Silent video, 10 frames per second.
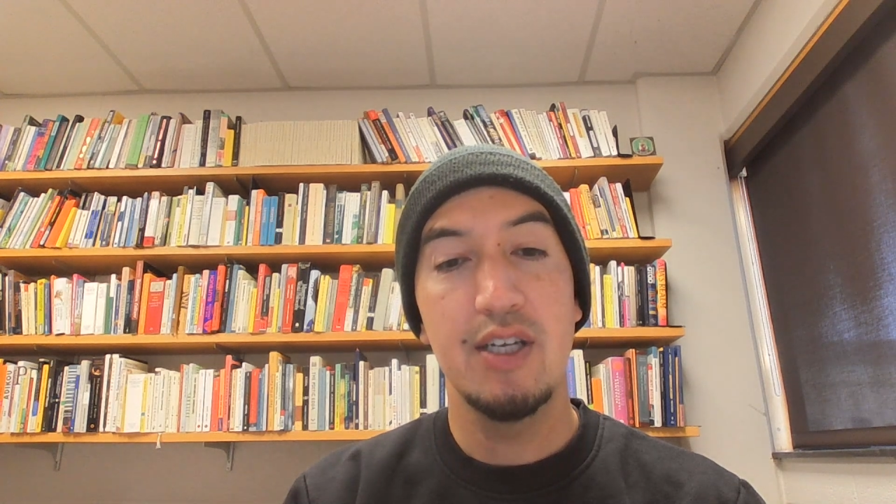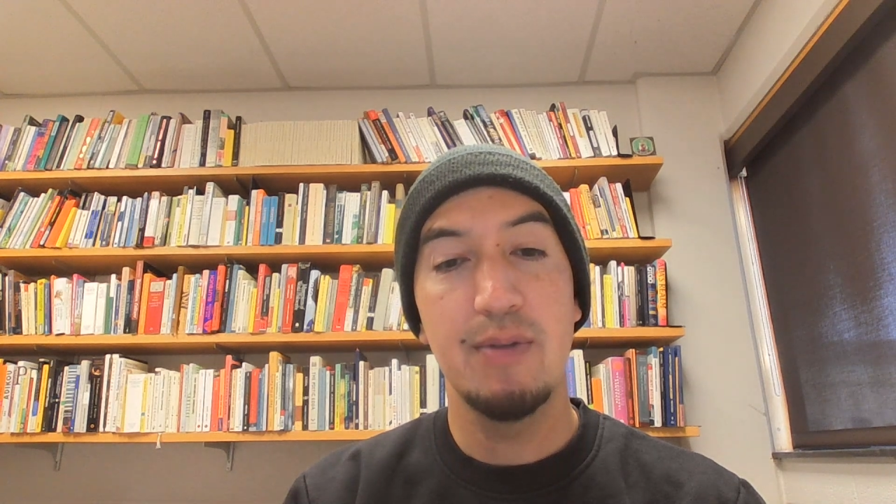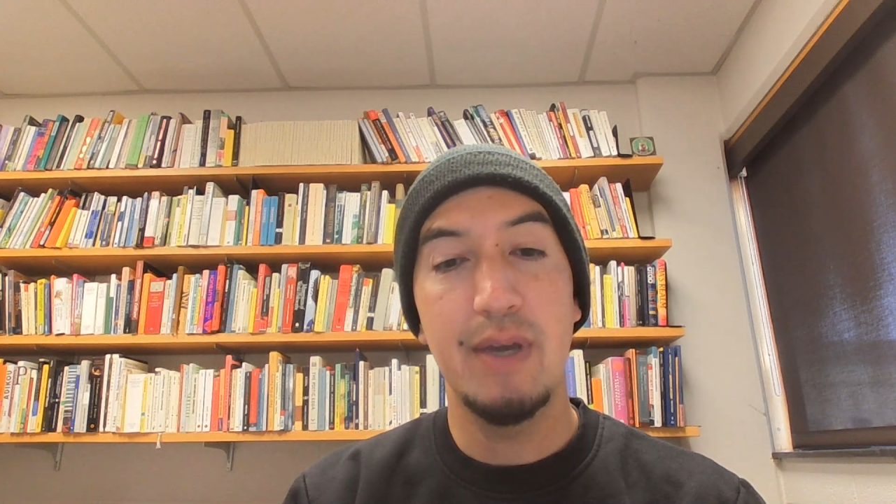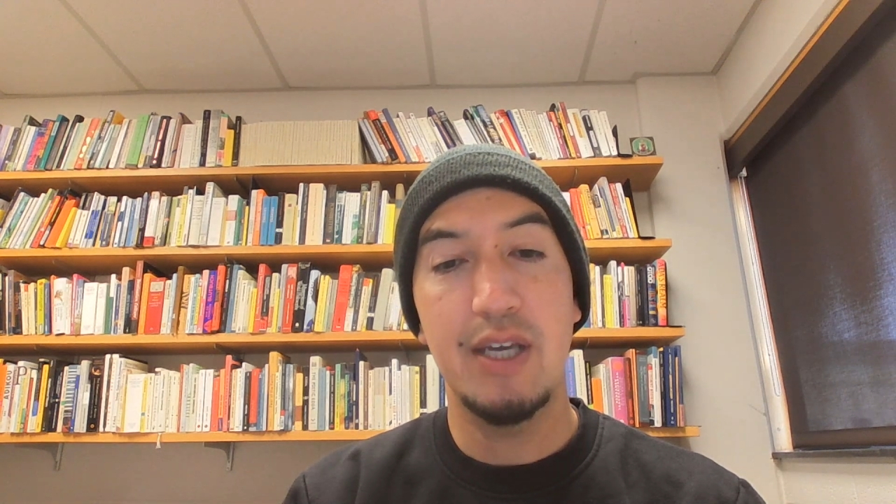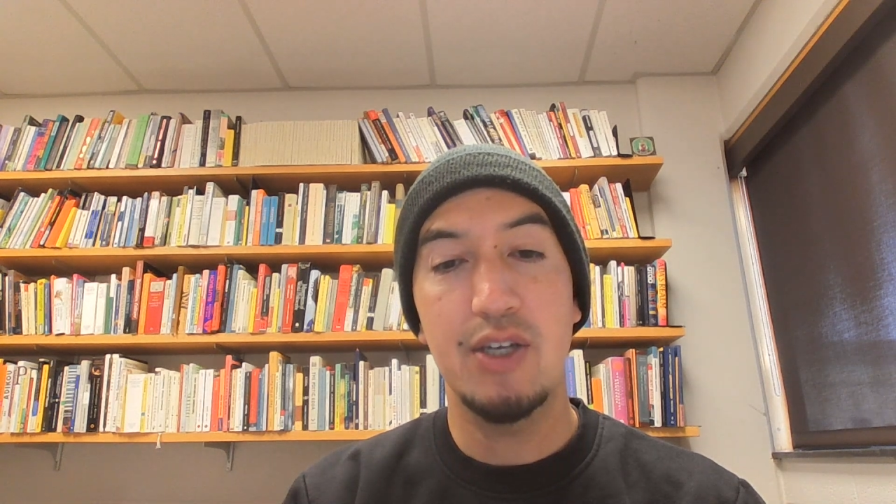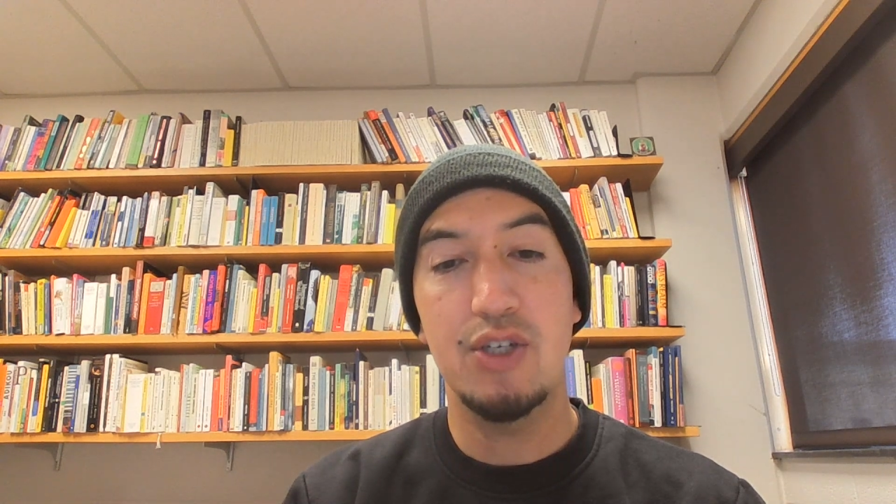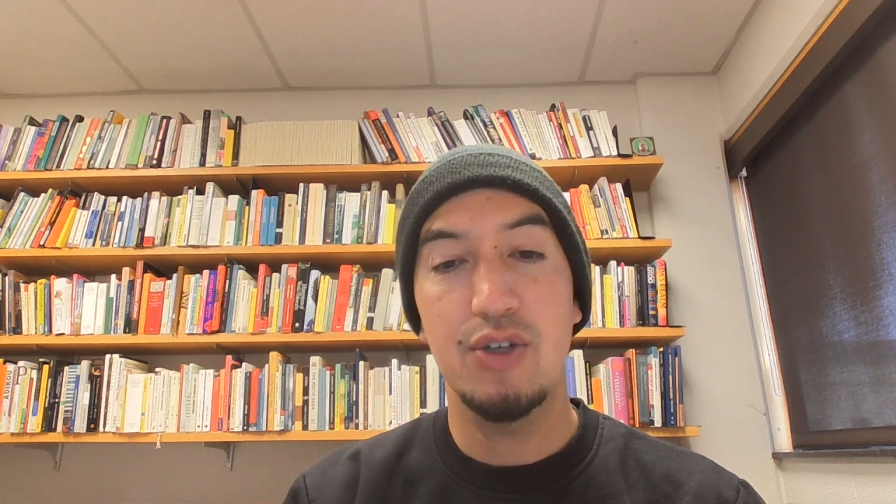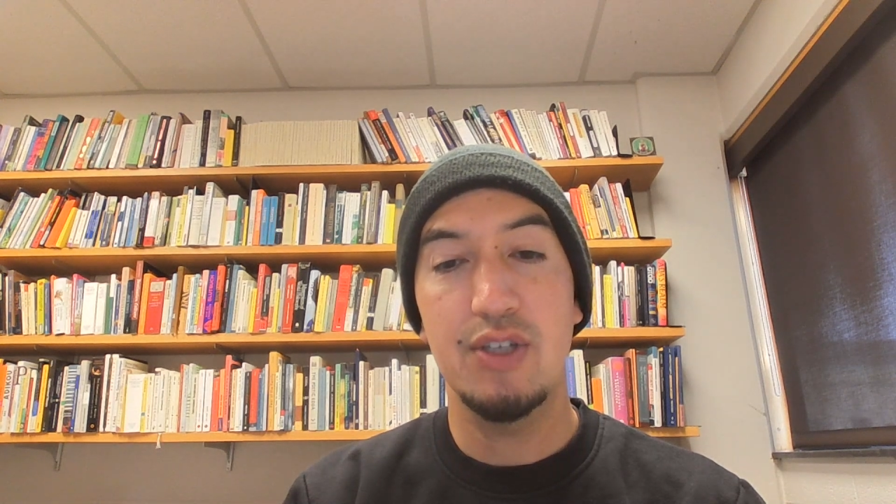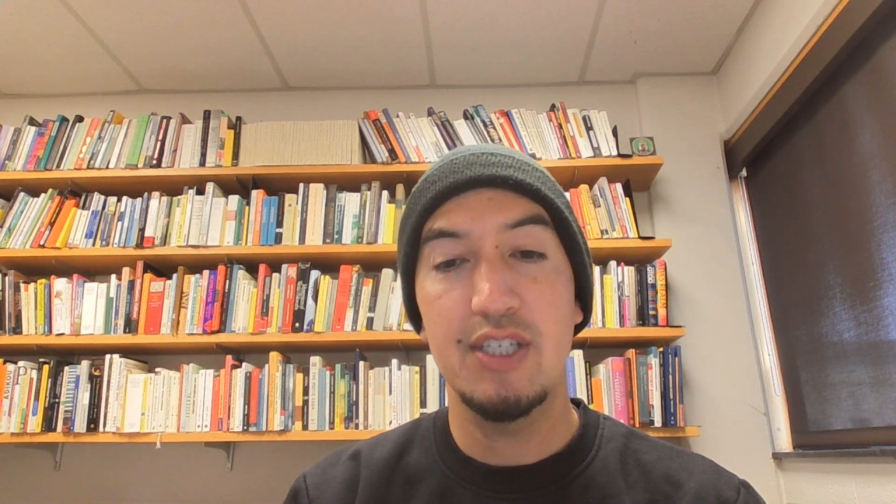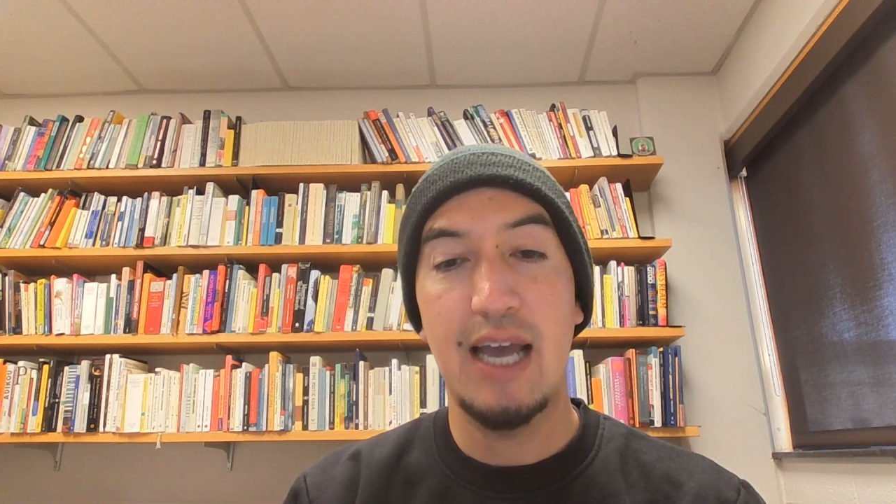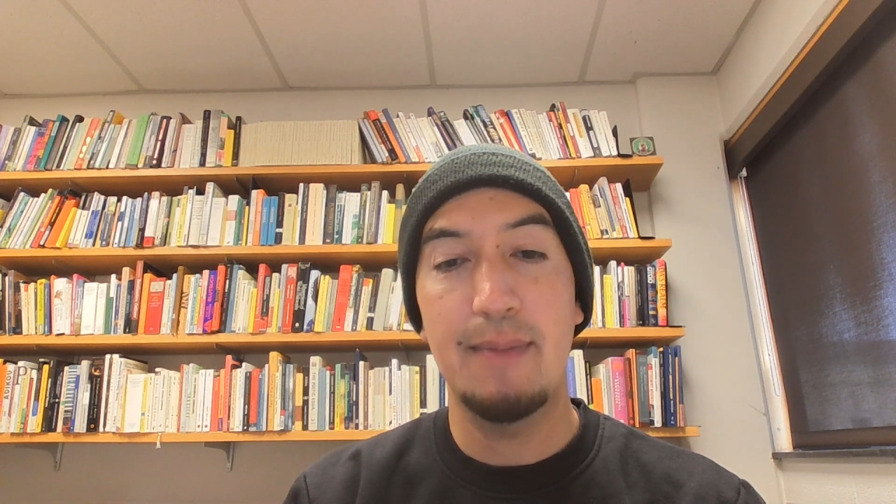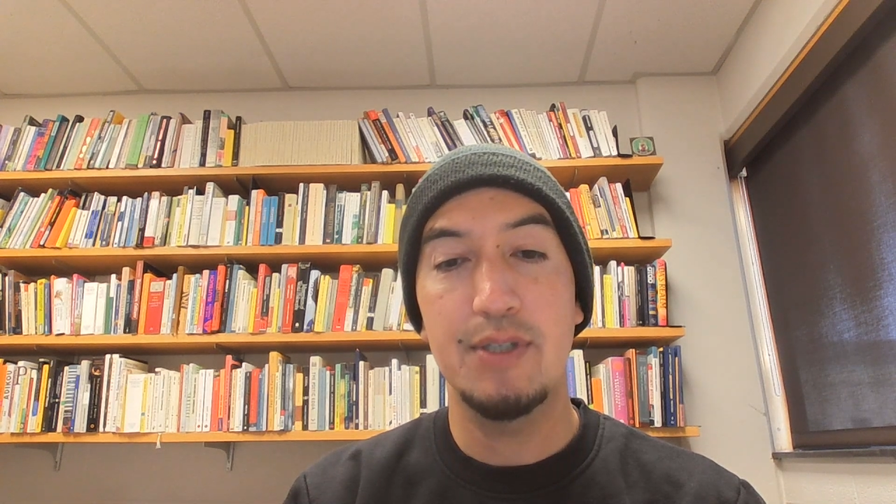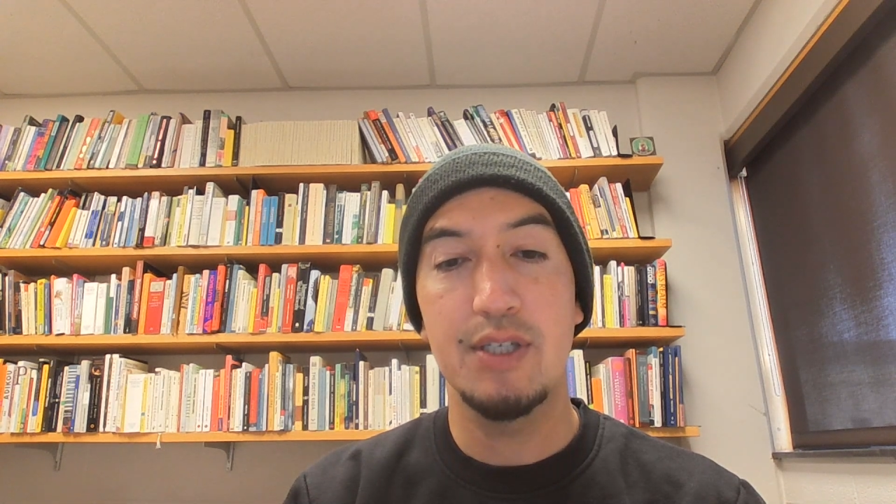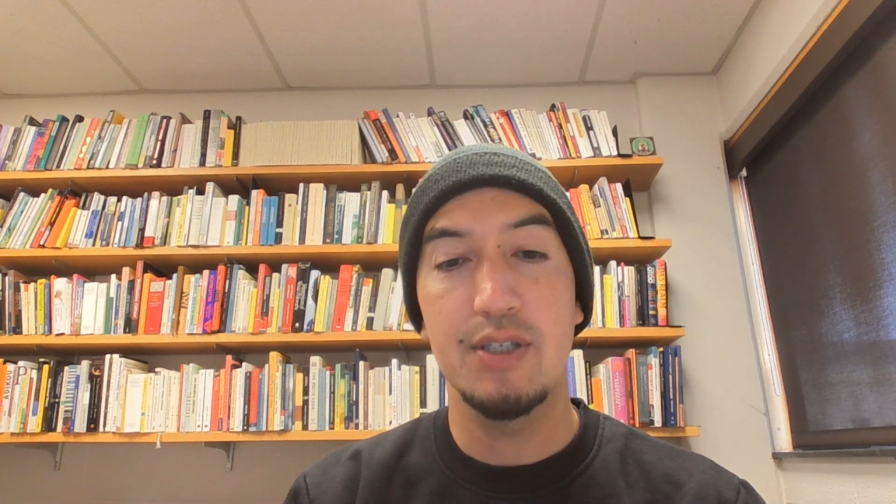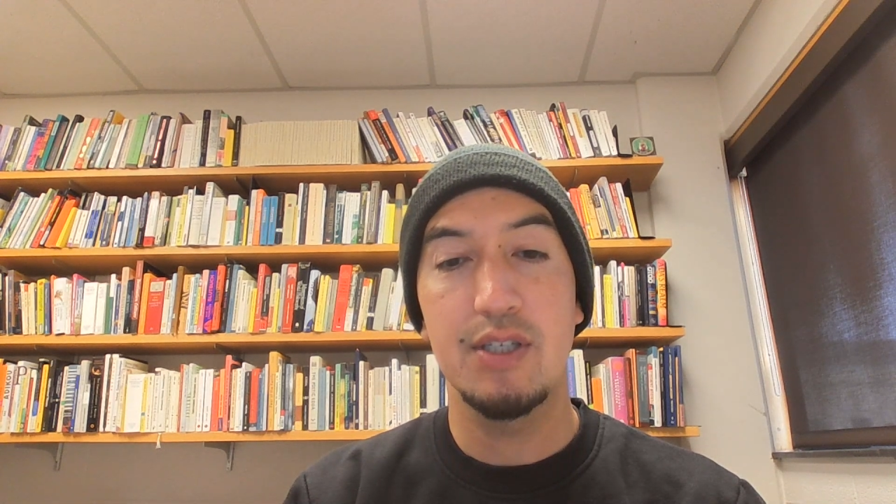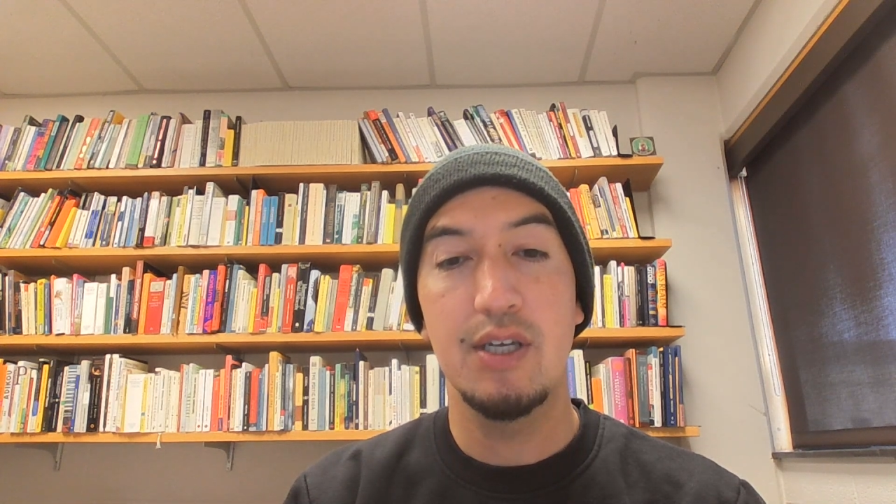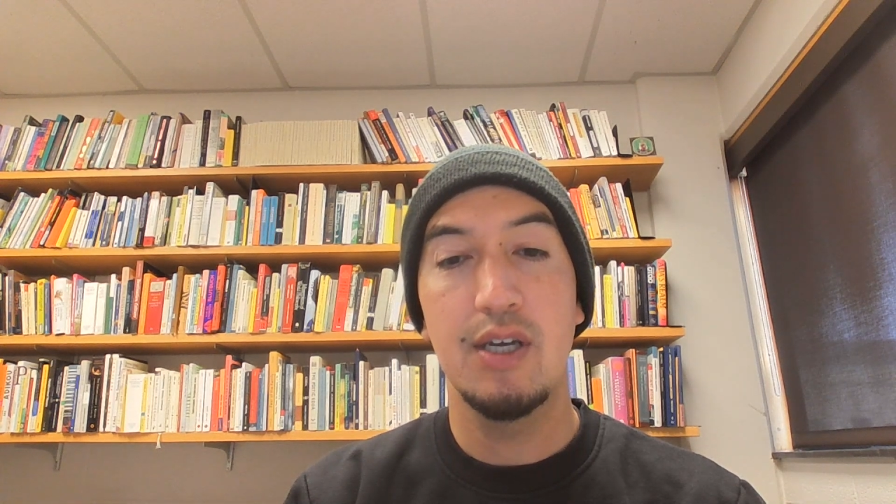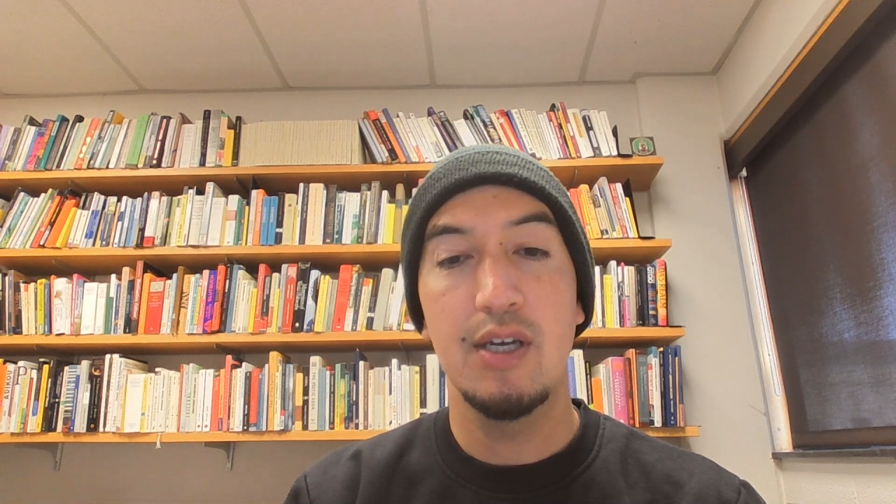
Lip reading: to making sure this absence